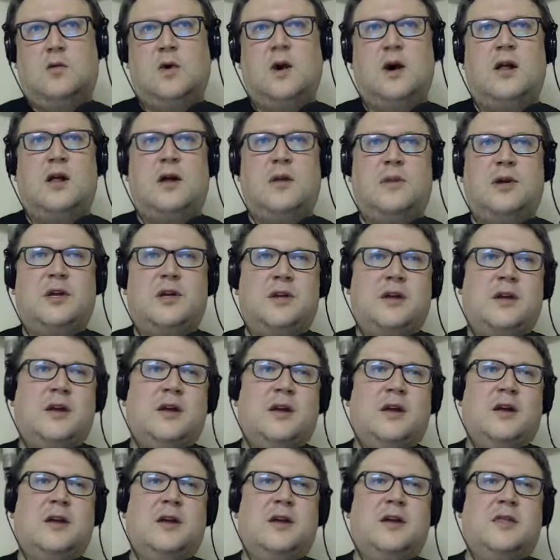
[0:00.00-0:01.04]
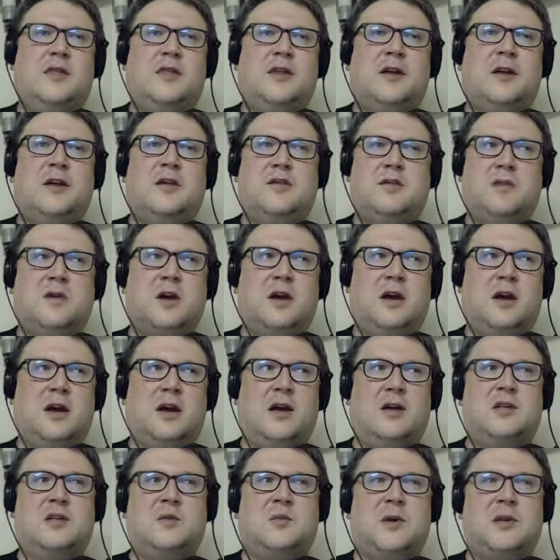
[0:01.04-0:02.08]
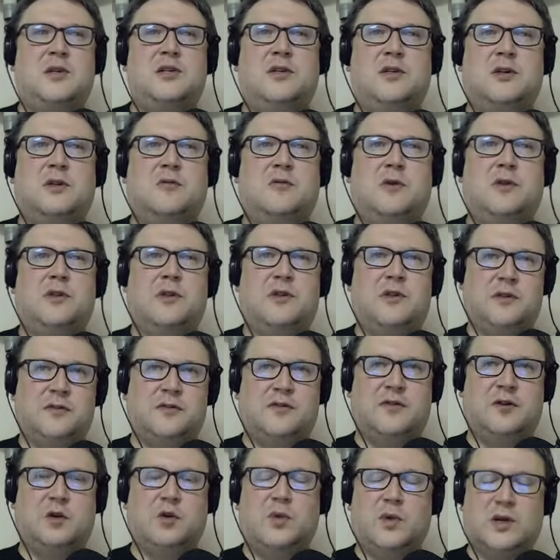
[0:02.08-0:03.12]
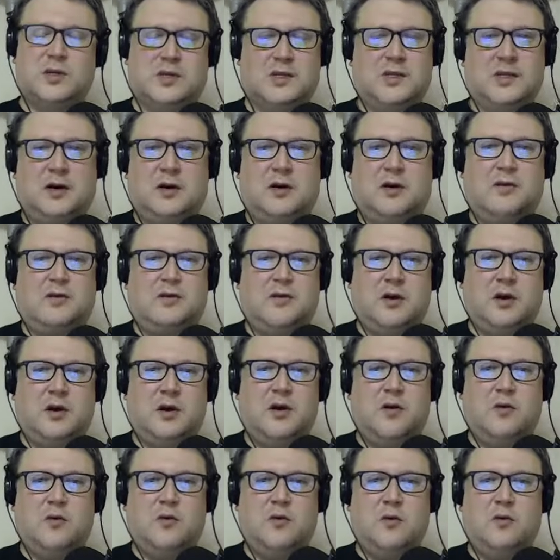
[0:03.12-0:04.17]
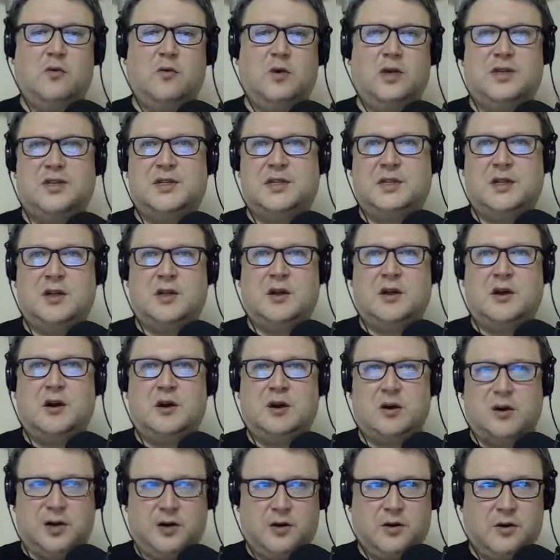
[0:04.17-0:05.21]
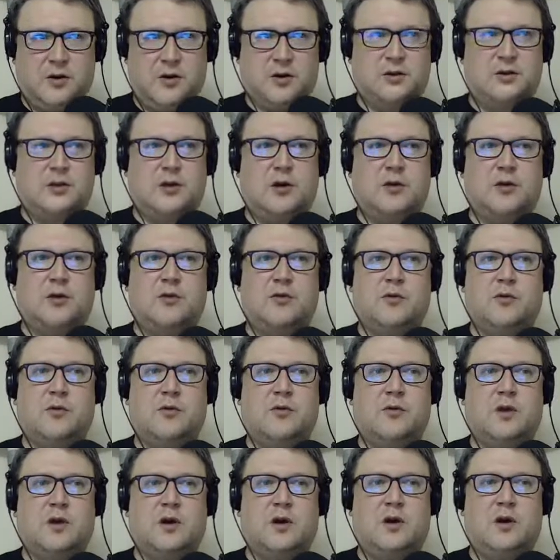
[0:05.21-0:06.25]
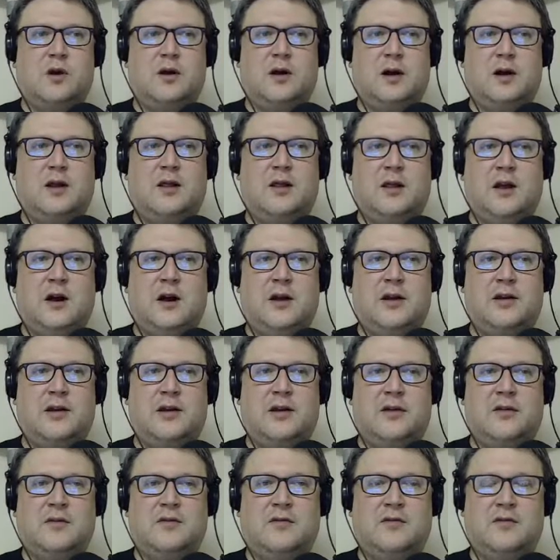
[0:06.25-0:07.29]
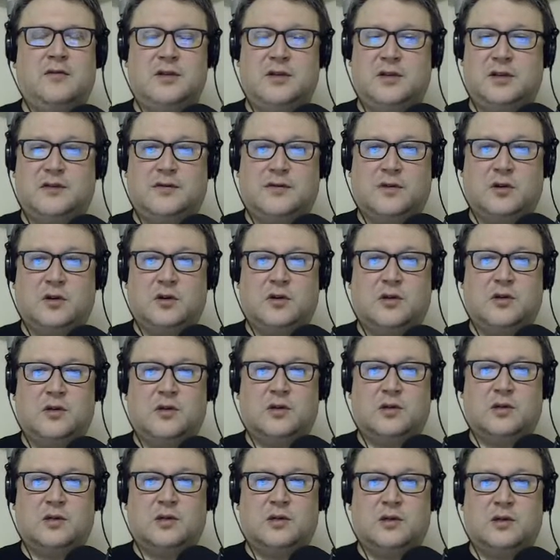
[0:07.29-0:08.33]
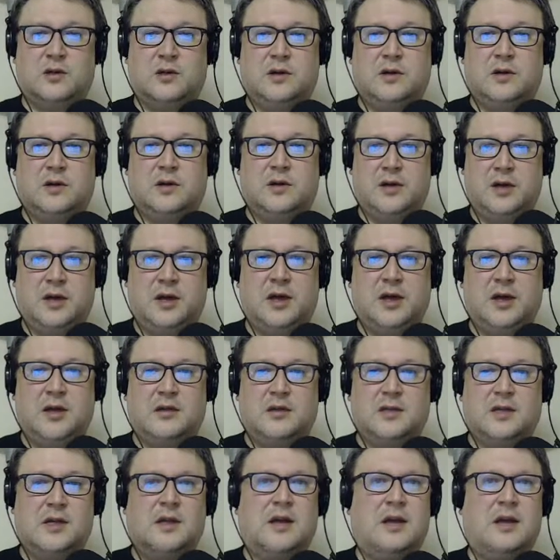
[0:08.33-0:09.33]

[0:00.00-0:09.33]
Well, and I think especially within the film itself, we see our heroes go through a lot of difficult things.